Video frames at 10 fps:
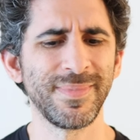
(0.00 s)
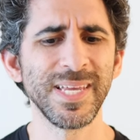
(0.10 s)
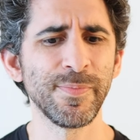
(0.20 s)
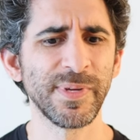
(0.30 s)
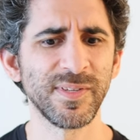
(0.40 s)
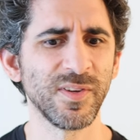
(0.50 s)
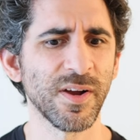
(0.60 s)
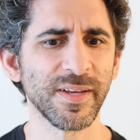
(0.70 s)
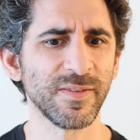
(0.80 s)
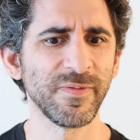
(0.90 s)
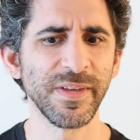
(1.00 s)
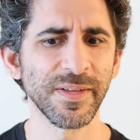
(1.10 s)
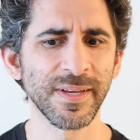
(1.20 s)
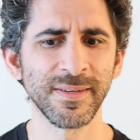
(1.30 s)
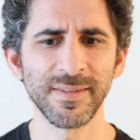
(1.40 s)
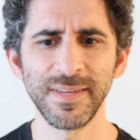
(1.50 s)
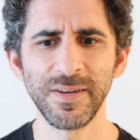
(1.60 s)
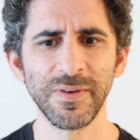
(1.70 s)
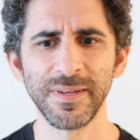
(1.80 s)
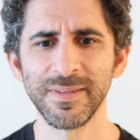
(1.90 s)
deepest, darkest feelings,
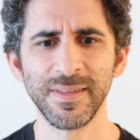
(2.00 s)
secrets,